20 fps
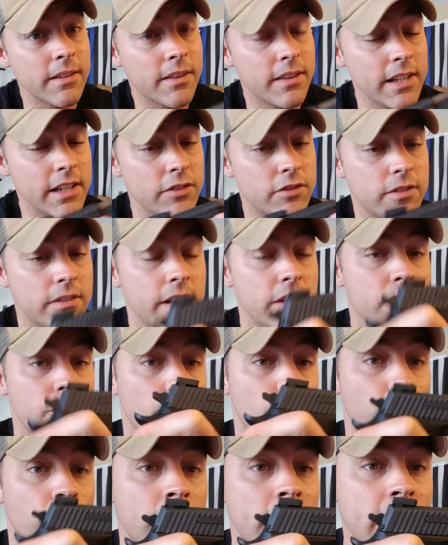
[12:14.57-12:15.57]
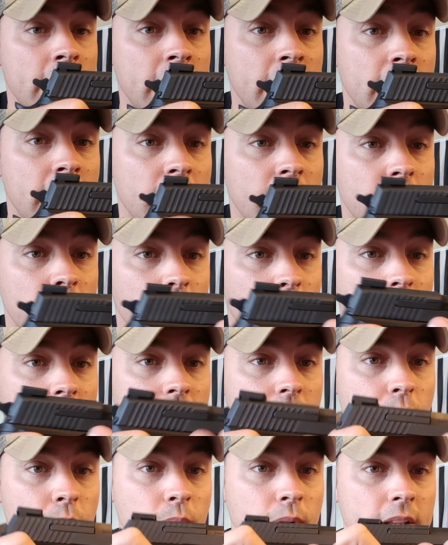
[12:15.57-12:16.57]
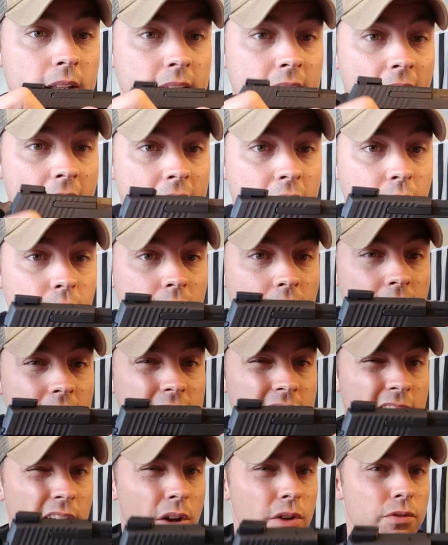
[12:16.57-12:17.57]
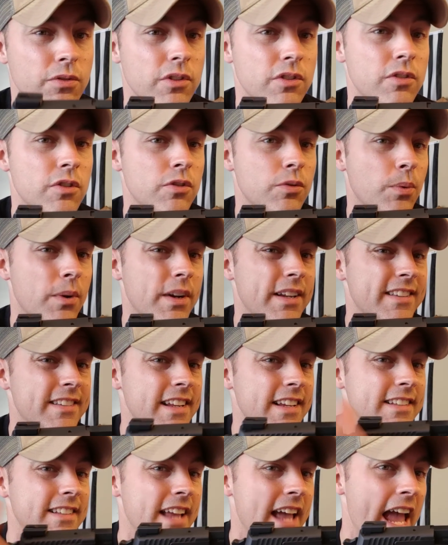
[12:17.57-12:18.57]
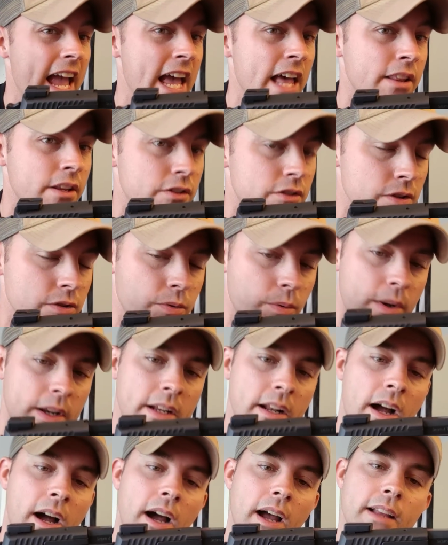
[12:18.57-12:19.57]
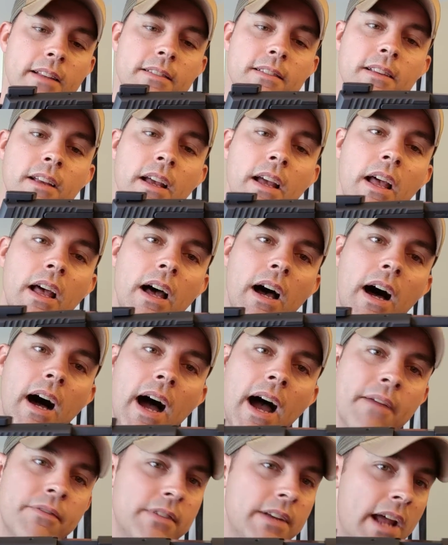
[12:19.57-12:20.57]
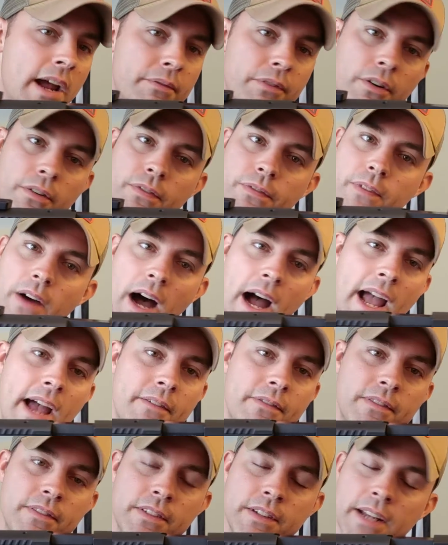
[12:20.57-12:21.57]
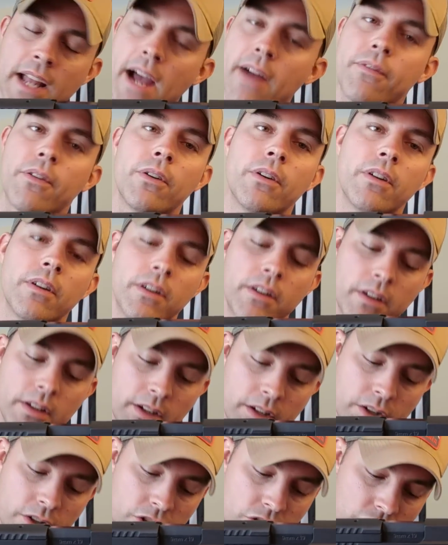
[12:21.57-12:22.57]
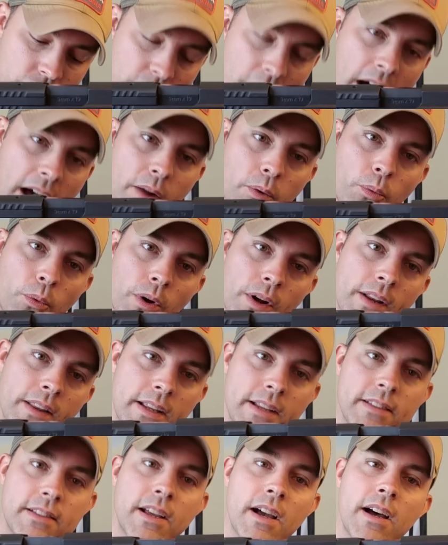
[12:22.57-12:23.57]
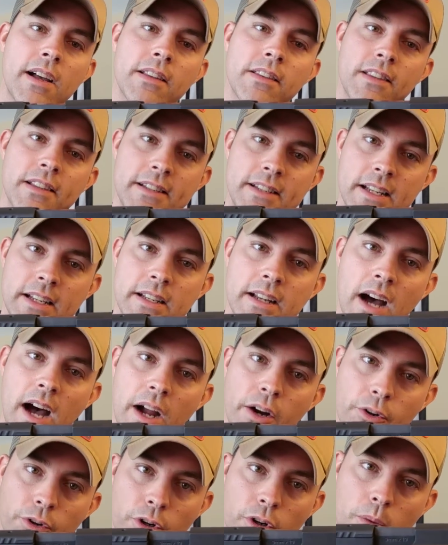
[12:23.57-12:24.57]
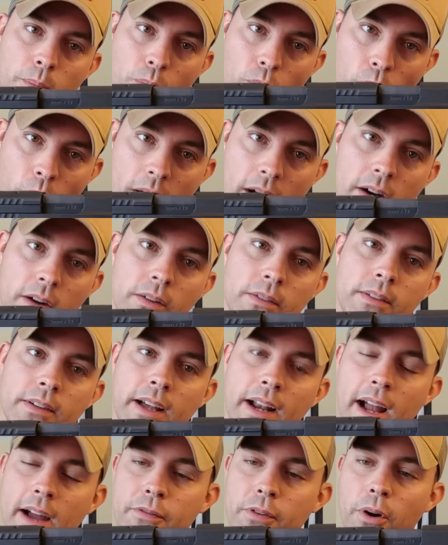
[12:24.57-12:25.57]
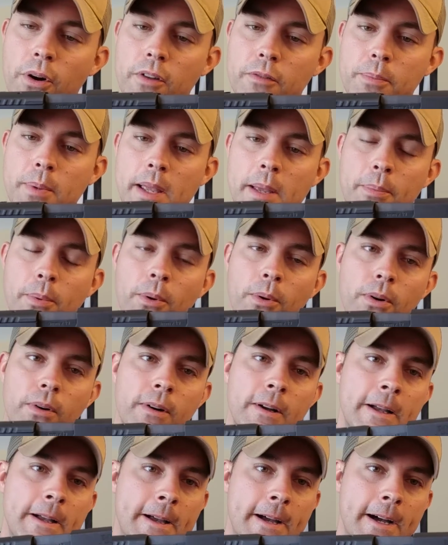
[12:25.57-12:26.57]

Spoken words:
These are really, really, really accurate guns. That goes for the 226 and the 229s. I have never shot one of these guns that did not group well, and I've heard of people.